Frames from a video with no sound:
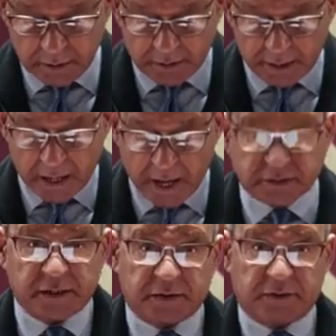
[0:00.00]

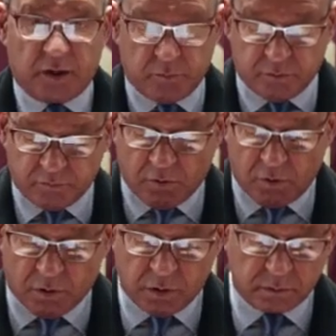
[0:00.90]
as he has done
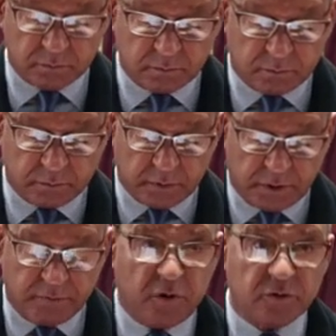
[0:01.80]
before, he
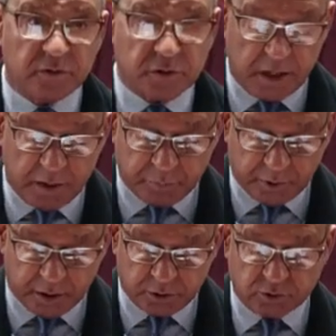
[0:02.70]
devoted a
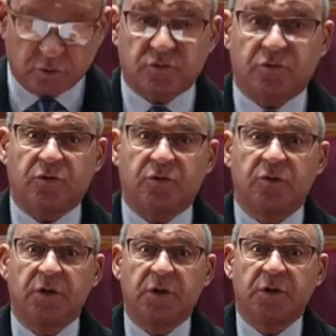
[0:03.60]
page or two
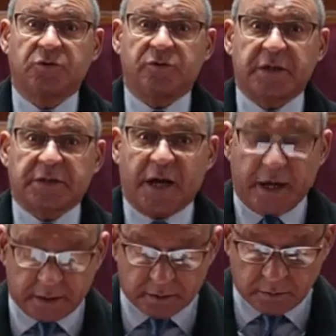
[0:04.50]
to
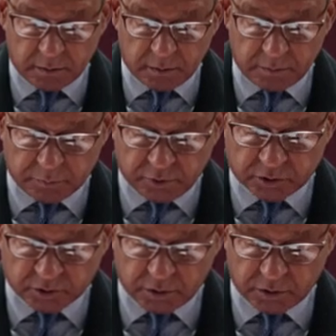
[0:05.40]
retired
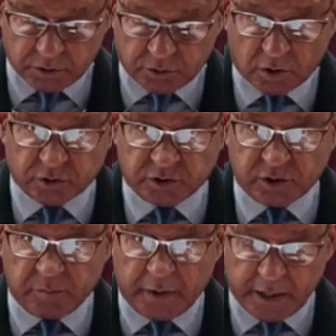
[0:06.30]
preacher Dr.
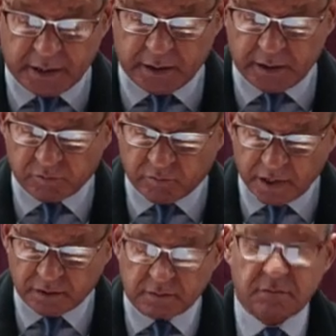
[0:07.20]
Jeremiah A.
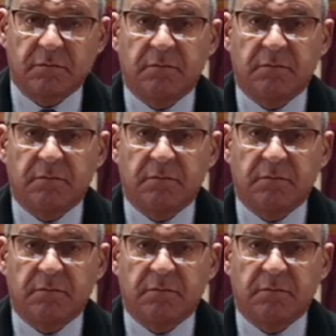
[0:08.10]
Wright.